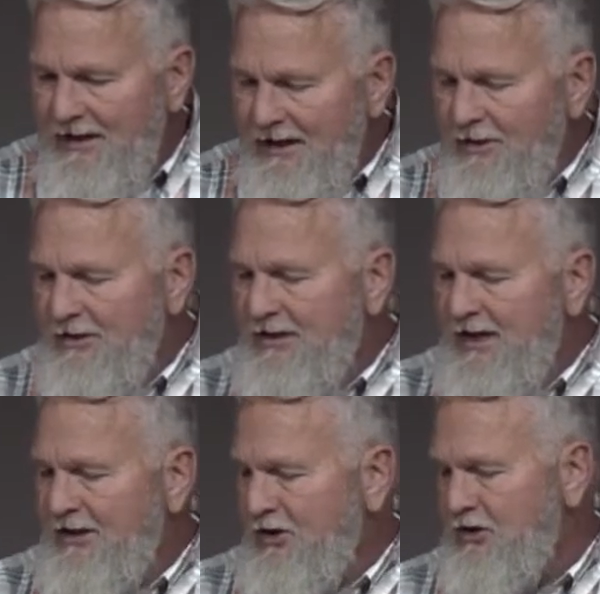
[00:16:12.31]
it'll
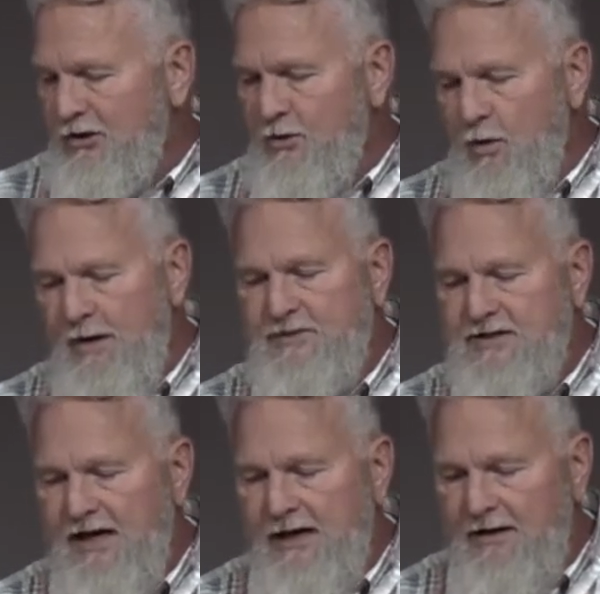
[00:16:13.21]
take you to a
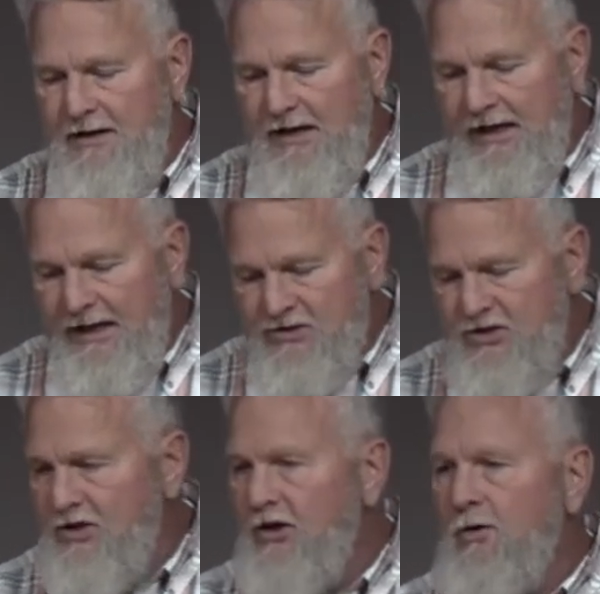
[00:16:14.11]
website and
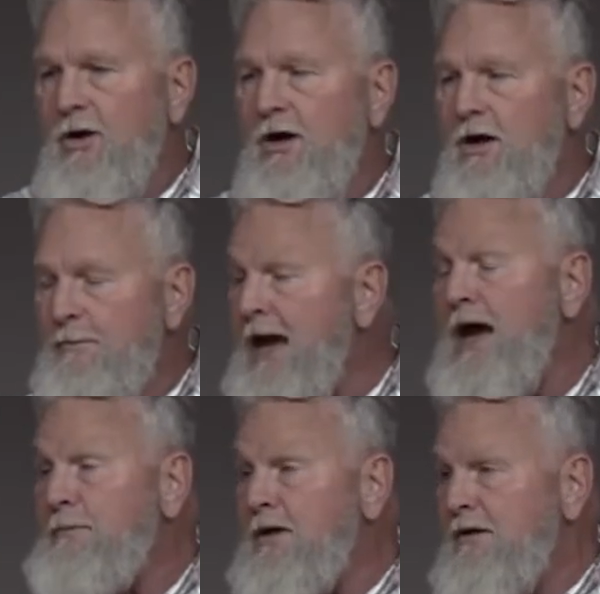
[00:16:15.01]
show you a
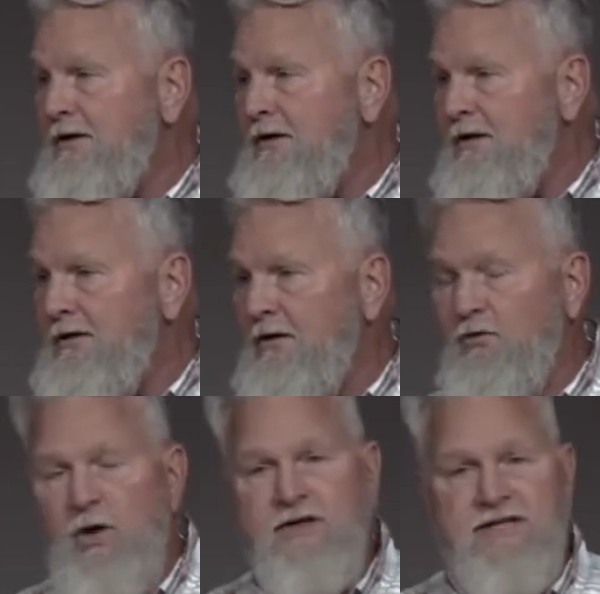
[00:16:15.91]
map of
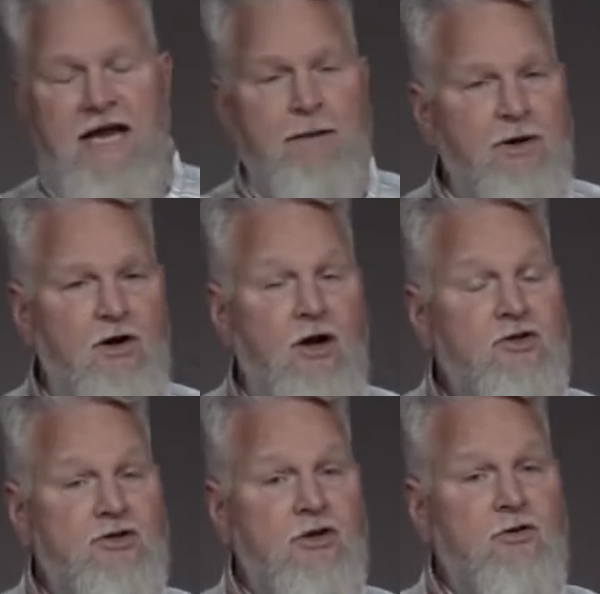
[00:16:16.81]
where it's at, but it'll
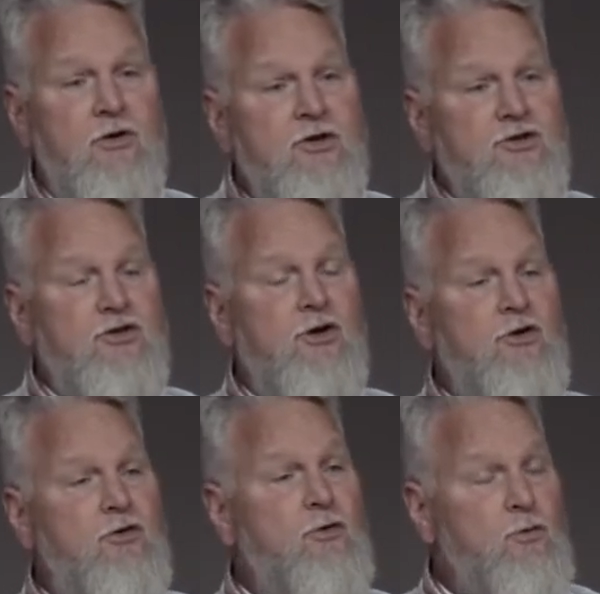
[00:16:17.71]
also show
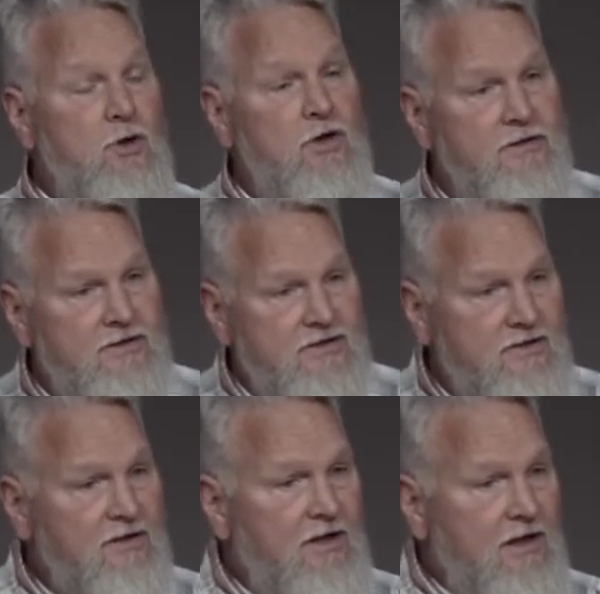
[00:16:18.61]
you the ruins
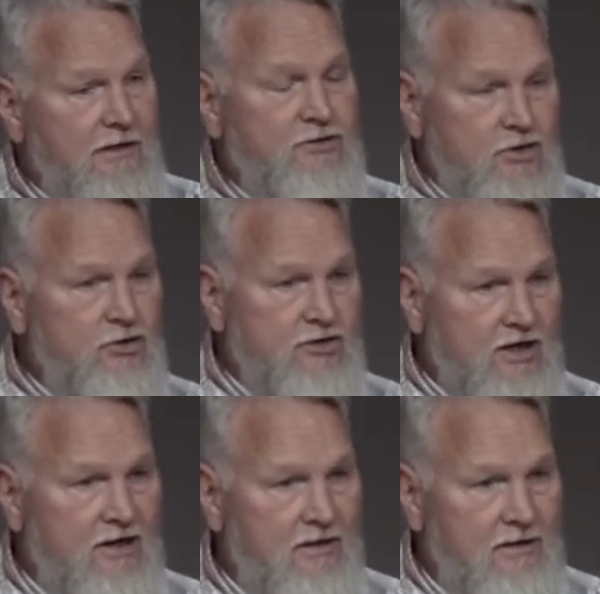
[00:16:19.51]
of
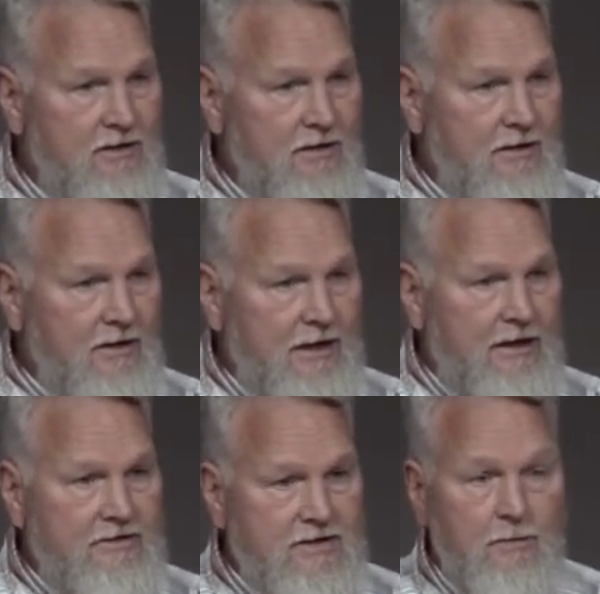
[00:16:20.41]
Shusha
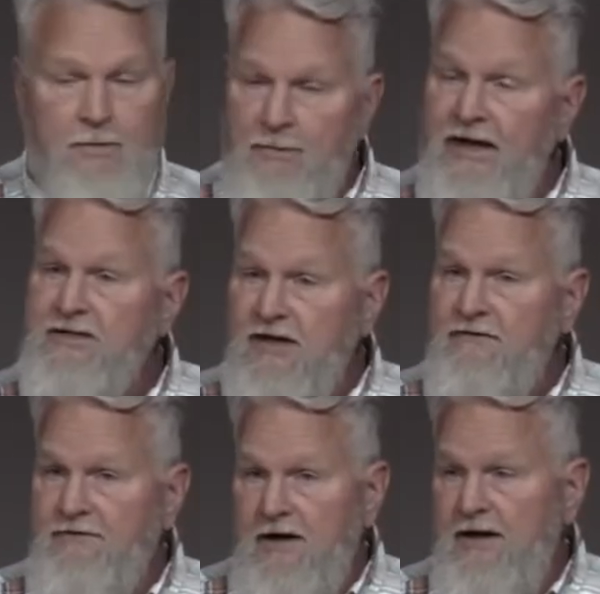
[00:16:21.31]
and some amazing
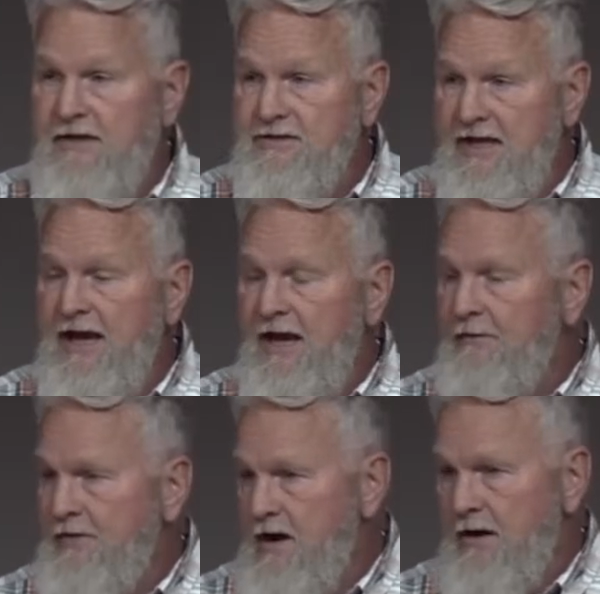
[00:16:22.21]
finds they
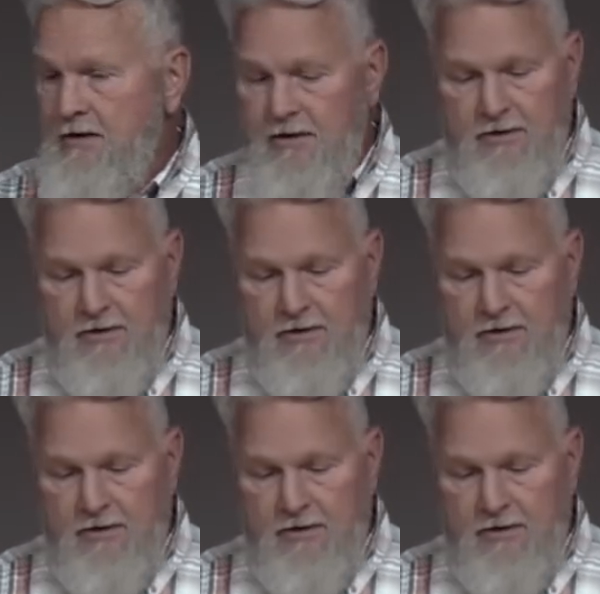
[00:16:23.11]
have there.